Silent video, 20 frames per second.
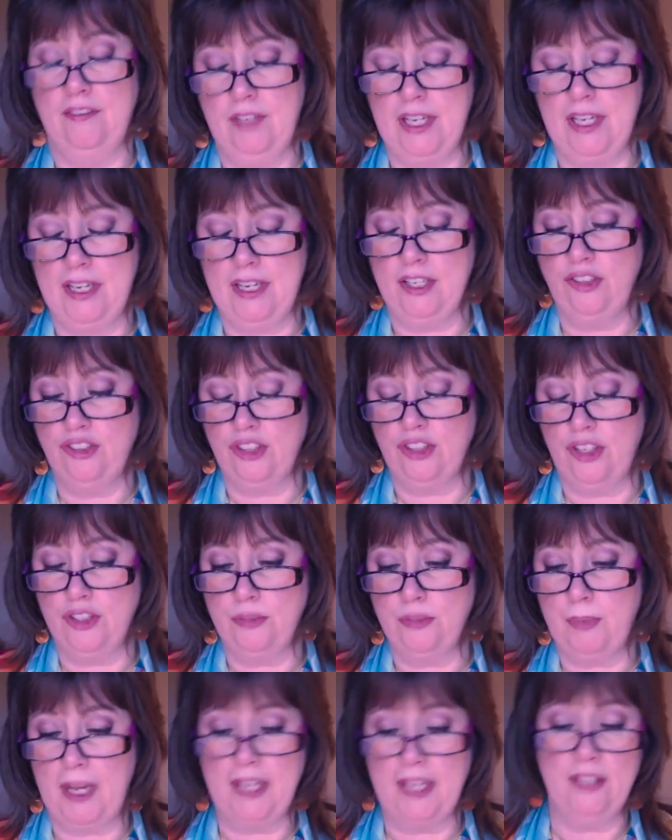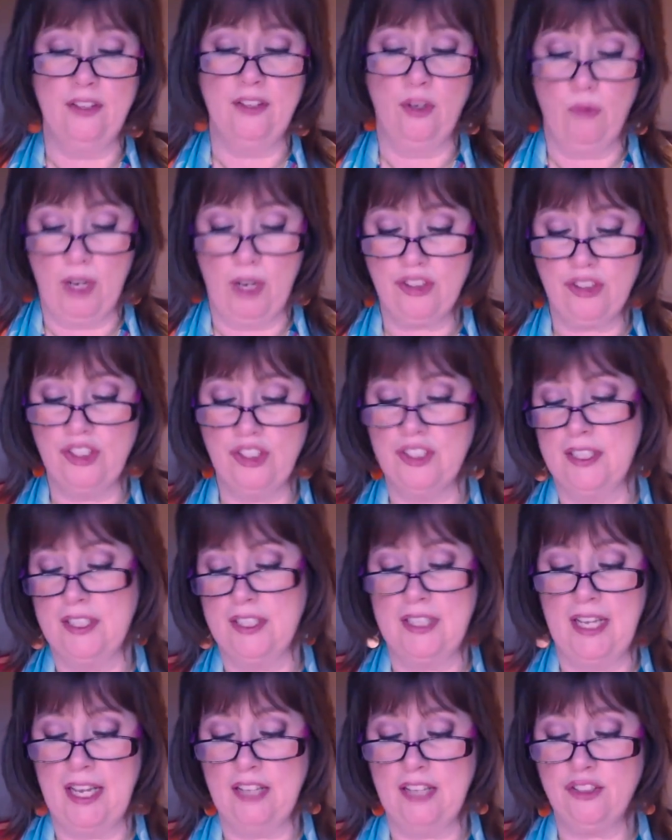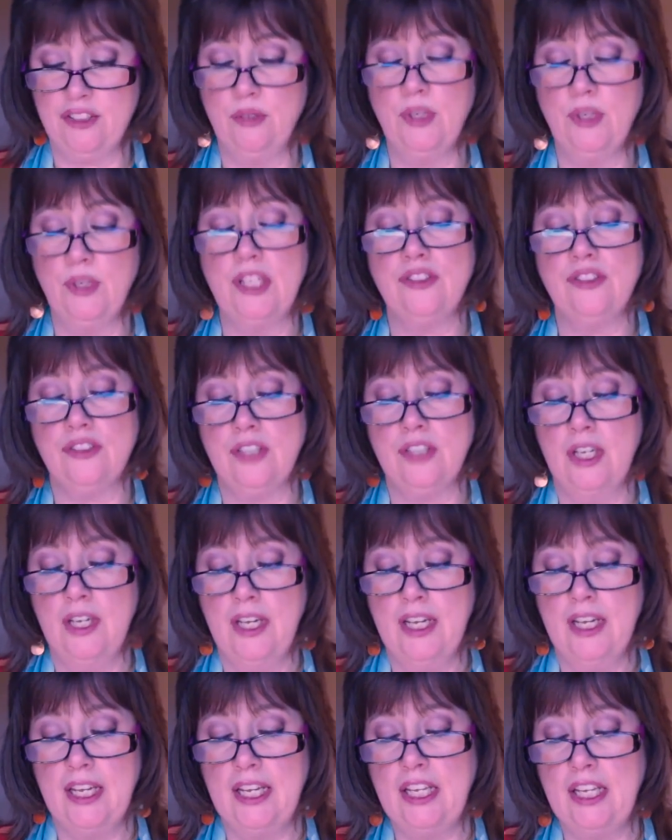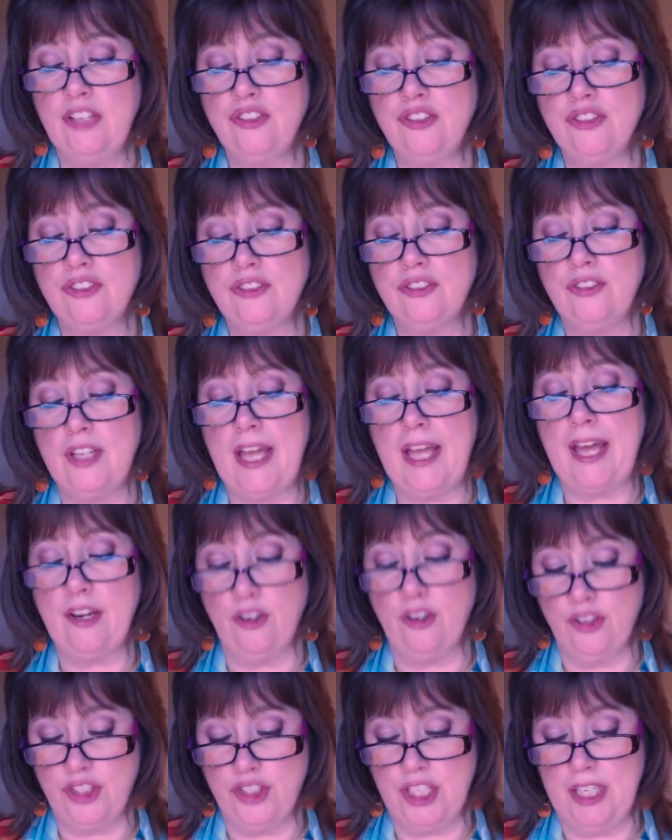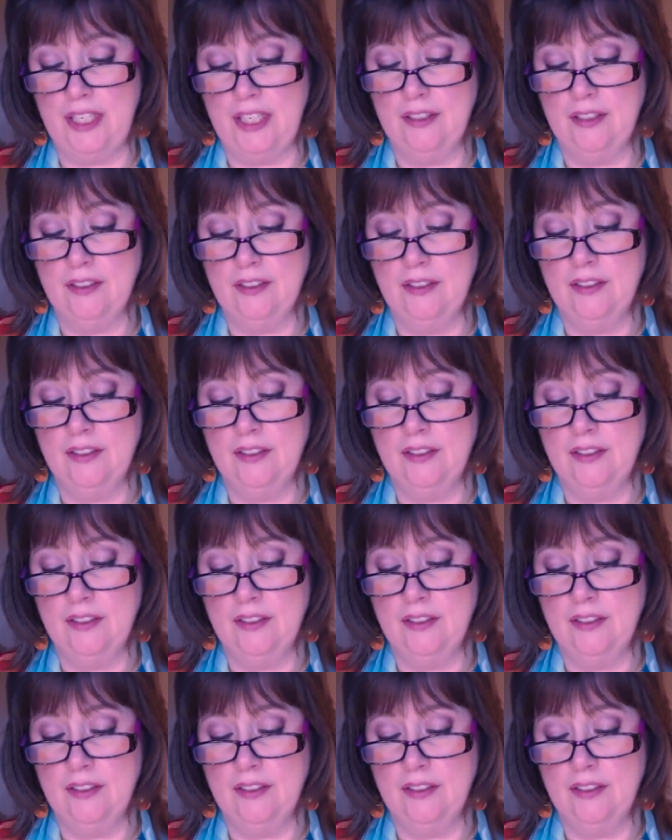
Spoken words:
kind of judge by the questions that they ask you is energy.